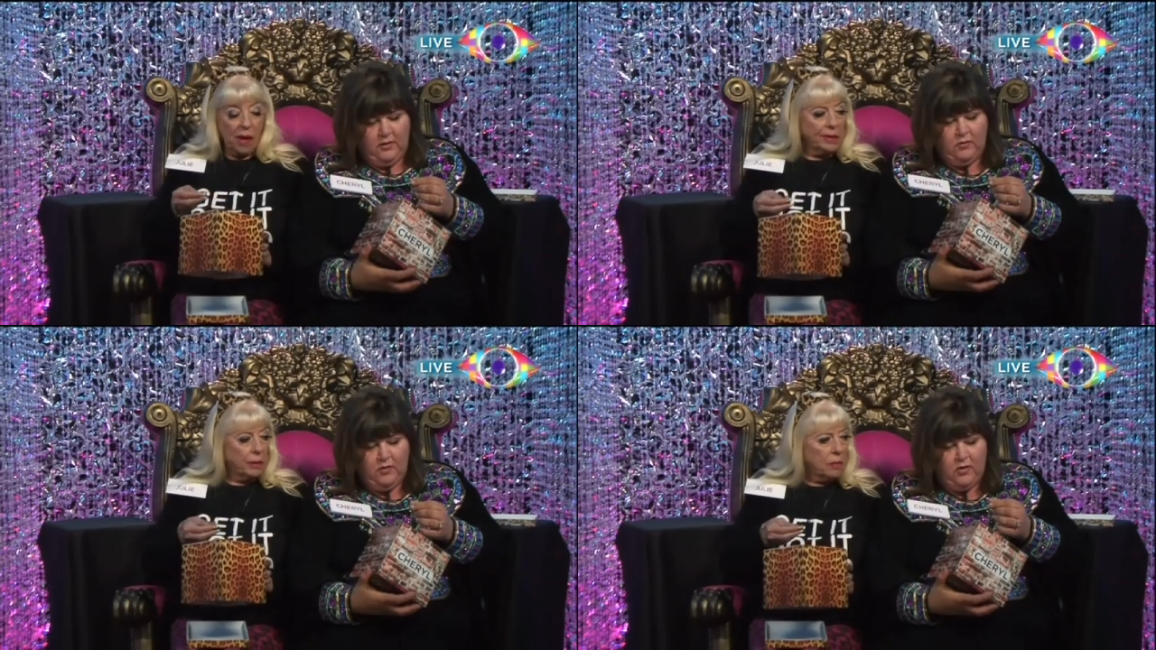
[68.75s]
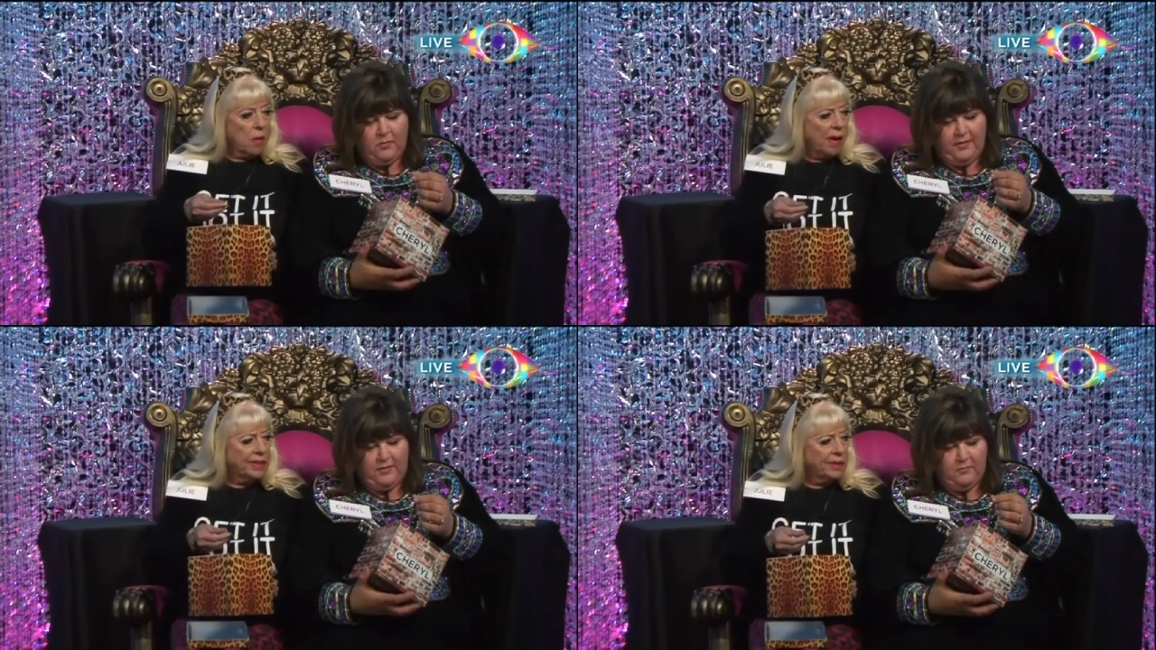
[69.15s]
Speaker 1: Oh, no, I've got
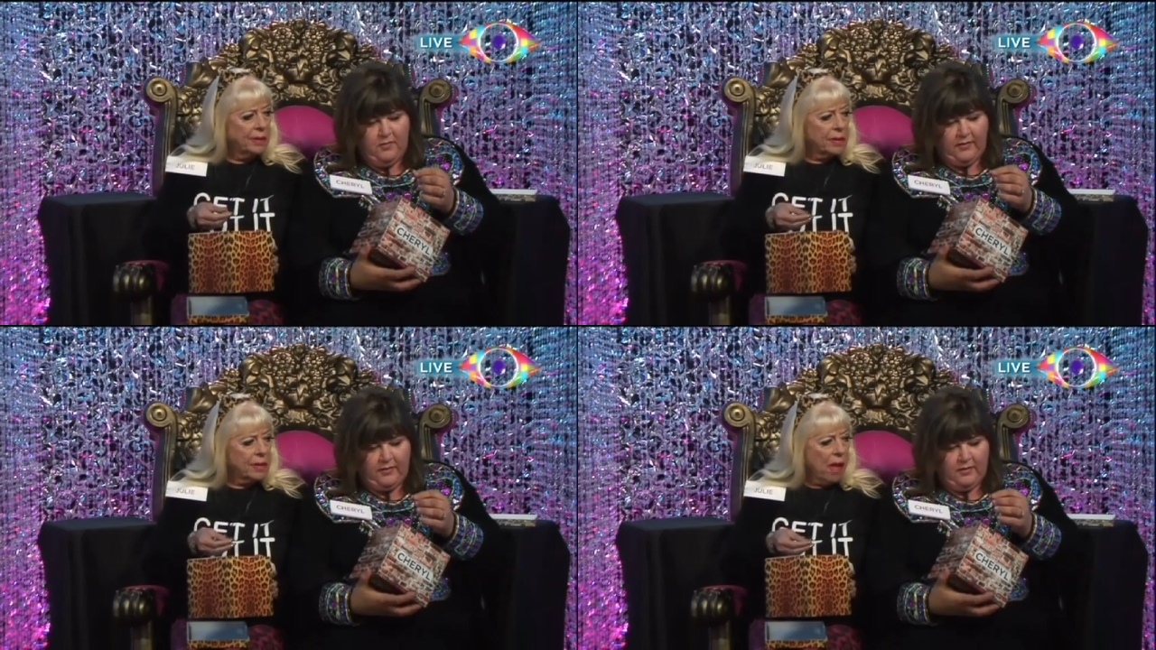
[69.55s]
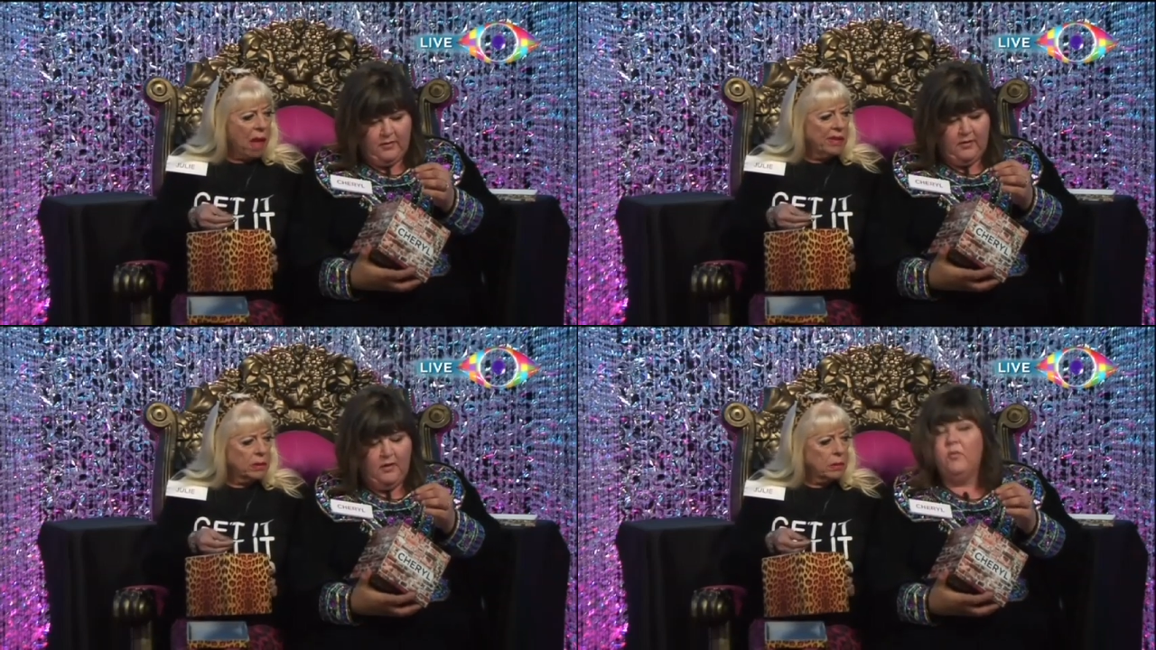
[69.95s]
a pin on mine.
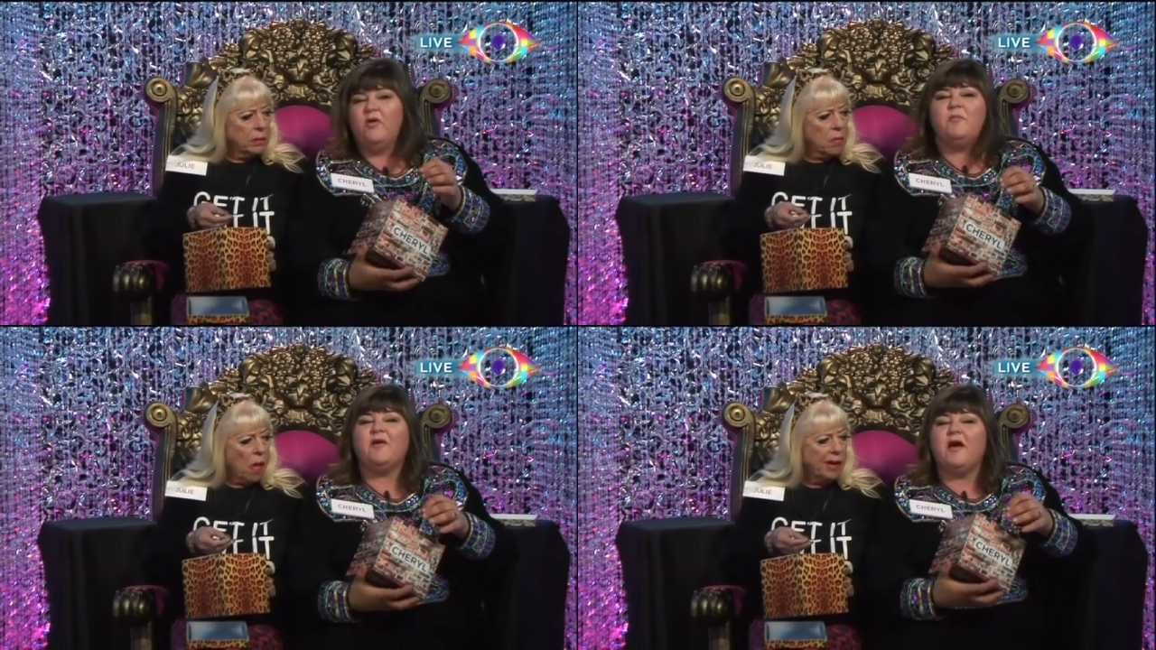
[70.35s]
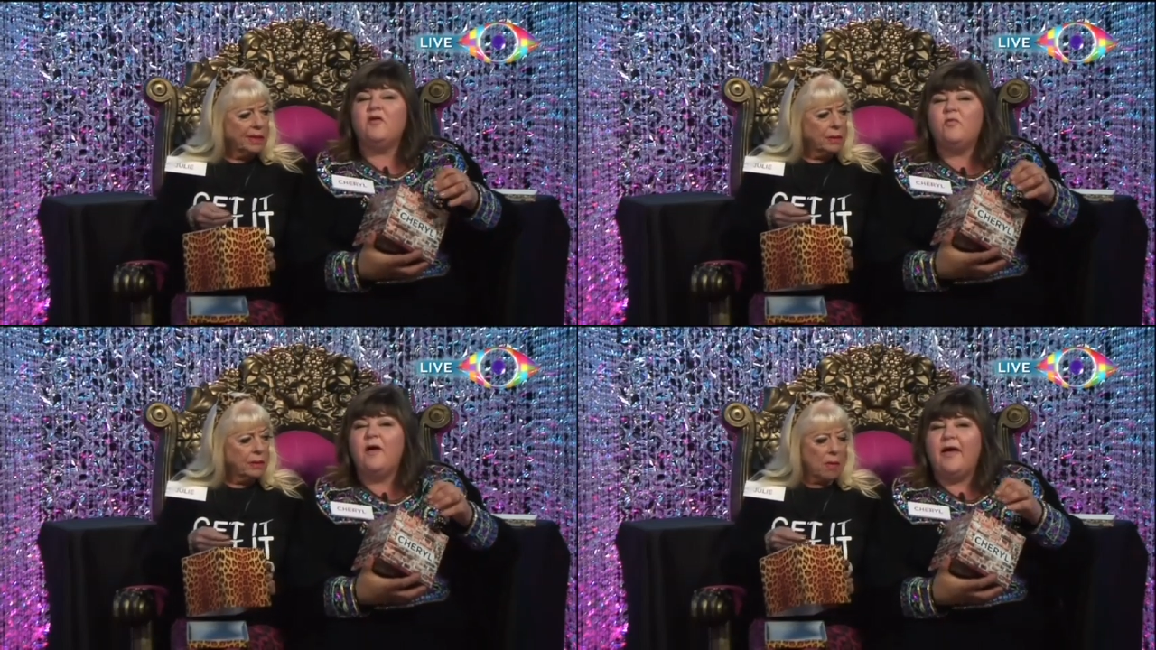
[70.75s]
Which bit
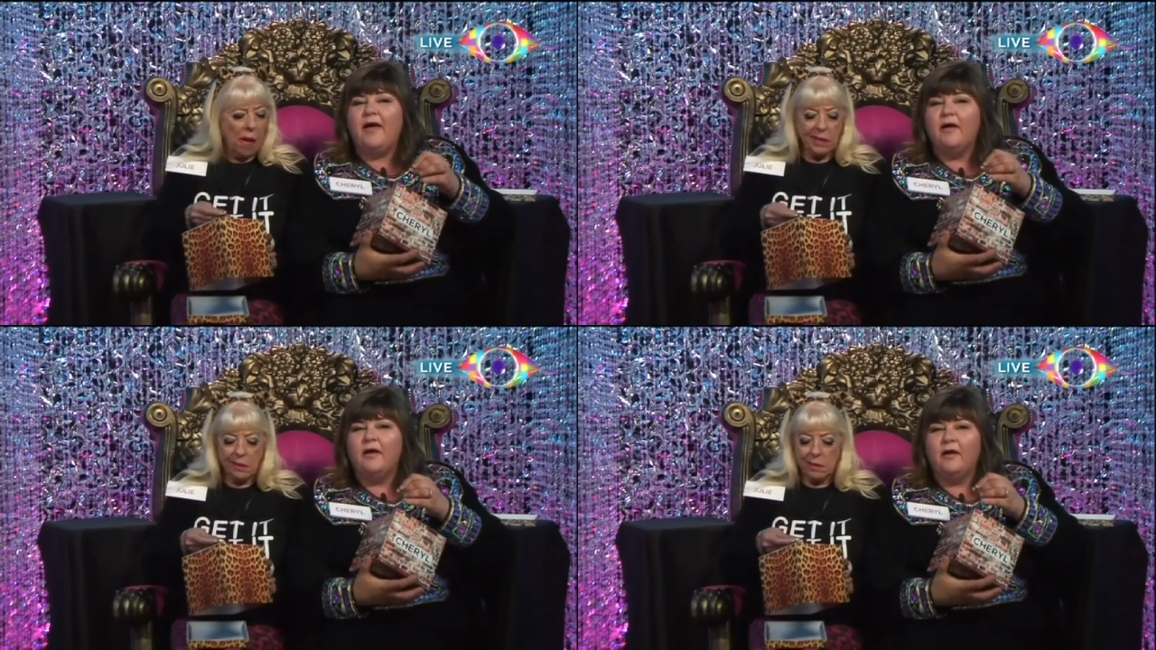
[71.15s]
goes where?